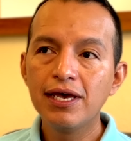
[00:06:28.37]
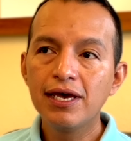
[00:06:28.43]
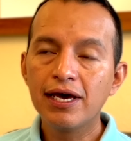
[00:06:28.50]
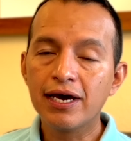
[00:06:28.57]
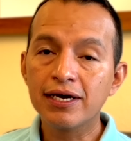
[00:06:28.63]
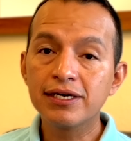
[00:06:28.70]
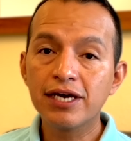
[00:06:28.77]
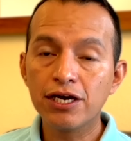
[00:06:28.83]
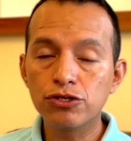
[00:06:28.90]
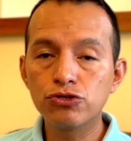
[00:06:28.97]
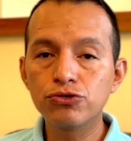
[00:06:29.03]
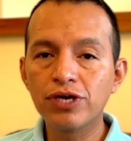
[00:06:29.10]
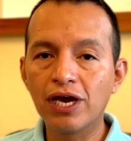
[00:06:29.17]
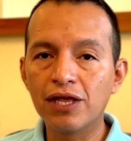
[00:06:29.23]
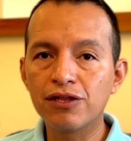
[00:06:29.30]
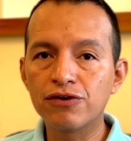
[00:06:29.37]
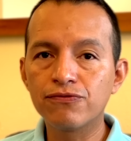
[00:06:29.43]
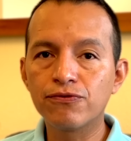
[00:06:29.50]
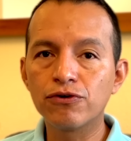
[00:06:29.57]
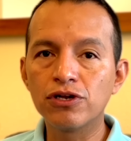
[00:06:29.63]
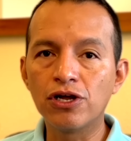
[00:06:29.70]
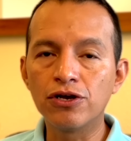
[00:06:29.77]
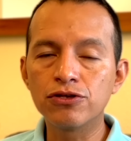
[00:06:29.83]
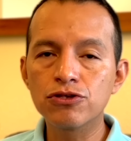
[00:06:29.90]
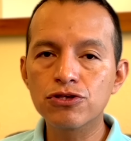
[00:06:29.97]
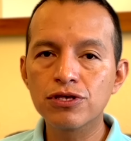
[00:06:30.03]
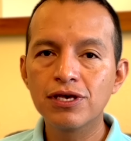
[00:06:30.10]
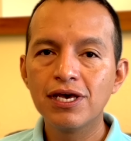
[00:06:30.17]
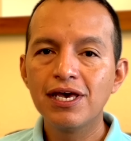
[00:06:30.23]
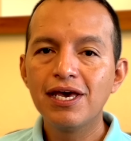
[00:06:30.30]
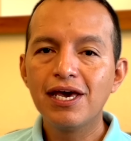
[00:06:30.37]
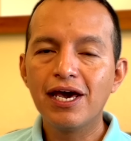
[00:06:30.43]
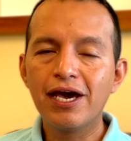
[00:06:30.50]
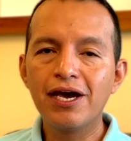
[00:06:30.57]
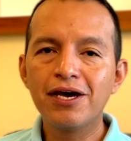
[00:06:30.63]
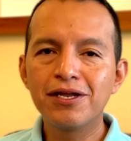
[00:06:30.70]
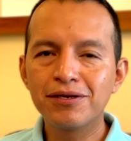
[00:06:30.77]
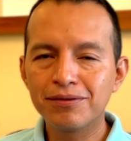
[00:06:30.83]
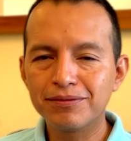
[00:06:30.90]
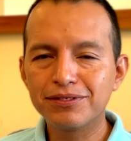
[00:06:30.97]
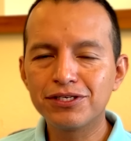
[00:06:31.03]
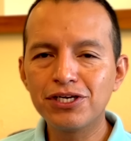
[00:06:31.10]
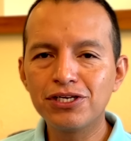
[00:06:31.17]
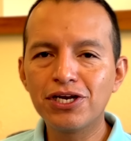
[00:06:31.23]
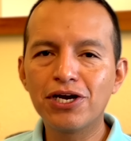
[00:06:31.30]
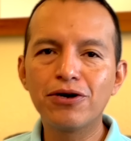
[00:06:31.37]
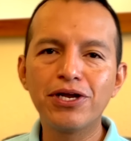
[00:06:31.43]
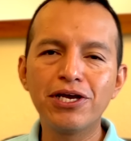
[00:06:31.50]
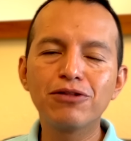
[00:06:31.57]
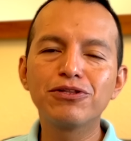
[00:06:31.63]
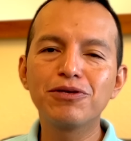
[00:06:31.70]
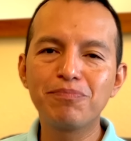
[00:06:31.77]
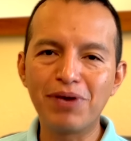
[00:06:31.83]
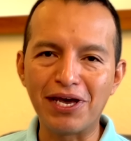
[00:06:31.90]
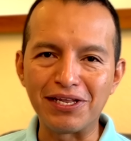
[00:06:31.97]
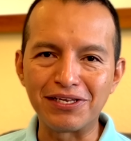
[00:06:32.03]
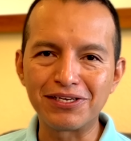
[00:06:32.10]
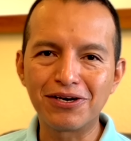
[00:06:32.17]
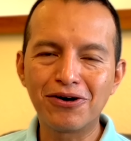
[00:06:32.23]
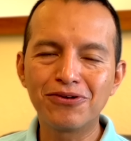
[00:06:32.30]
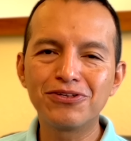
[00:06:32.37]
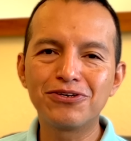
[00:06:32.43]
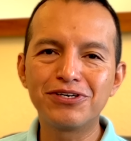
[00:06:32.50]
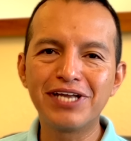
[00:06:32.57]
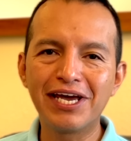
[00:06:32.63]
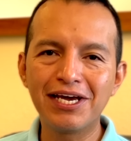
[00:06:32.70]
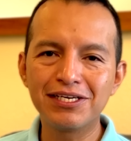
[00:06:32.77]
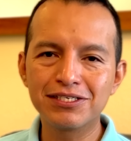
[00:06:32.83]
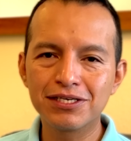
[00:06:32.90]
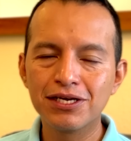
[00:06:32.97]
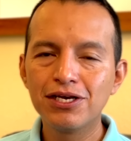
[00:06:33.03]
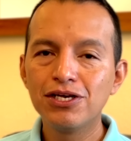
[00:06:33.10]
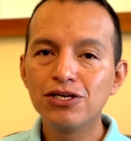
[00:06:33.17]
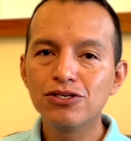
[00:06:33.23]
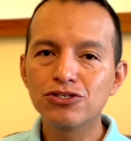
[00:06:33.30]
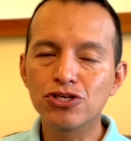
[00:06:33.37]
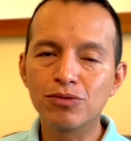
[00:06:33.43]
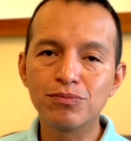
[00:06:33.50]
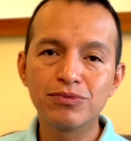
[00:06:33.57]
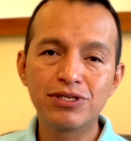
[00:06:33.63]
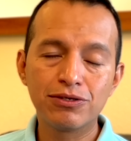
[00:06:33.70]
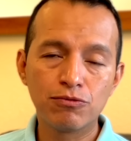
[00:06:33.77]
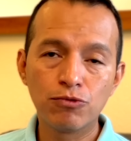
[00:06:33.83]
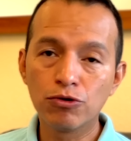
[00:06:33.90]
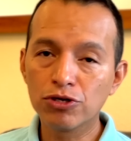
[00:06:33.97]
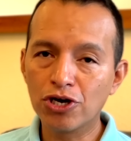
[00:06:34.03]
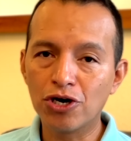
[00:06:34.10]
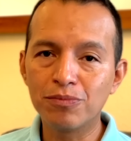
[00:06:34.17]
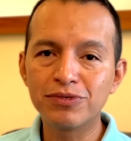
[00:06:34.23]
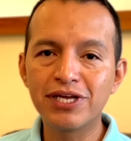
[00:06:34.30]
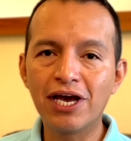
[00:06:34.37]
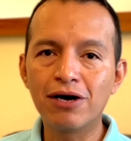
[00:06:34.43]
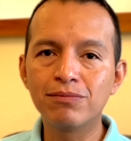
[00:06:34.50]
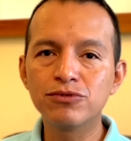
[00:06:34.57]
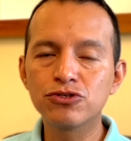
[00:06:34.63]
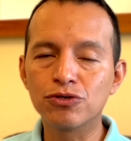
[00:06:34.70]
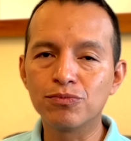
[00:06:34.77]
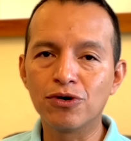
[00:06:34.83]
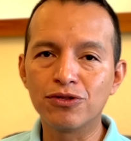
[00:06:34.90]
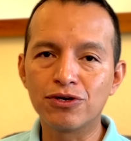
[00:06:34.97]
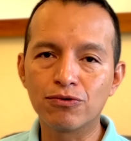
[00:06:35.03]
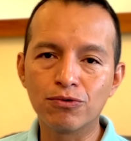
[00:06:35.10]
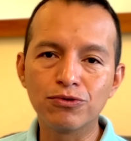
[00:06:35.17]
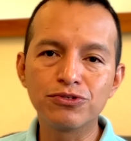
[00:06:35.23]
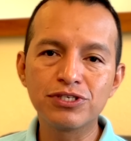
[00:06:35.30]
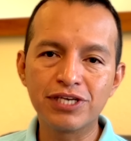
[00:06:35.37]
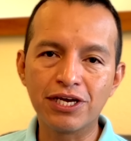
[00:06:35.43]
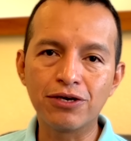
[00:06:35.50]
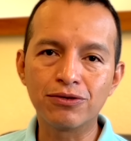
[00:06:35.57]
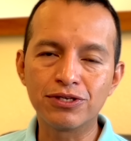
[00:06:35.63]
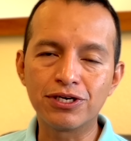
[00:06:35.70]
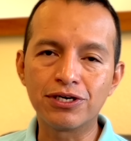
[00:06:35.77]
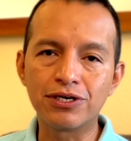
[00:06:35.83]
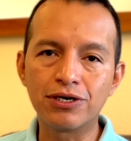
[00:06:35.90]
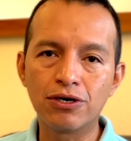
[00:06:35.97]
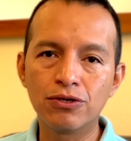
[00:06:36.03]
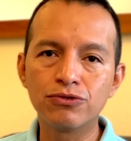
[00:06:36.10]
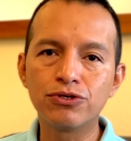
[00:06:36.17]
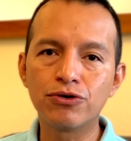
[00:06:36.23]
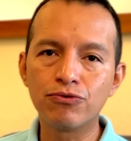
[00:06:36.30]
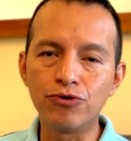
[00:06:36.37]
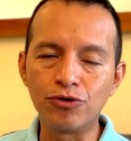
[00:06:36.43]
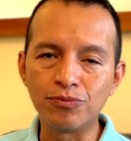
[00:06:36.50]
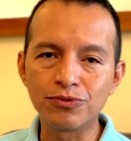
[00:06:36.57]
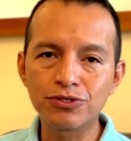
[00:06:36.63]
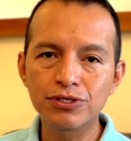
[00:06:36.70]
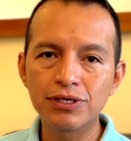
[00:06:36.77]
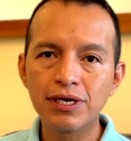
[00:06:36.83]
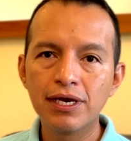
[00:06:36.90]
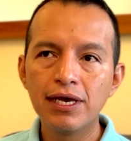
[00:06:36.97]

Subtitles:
and get together for lunch and dinner. It'll depend on their days. Some will come down, some other will stay on their rooms.